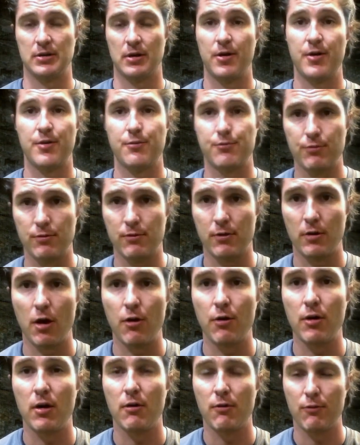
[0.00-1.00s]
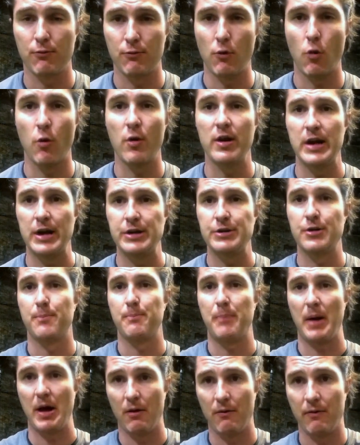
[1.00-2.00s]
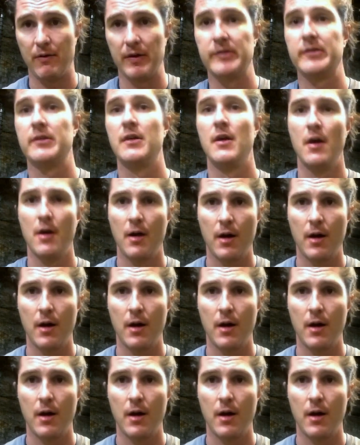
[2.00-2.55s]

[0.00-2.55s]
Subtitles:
Learn to orient your pelvis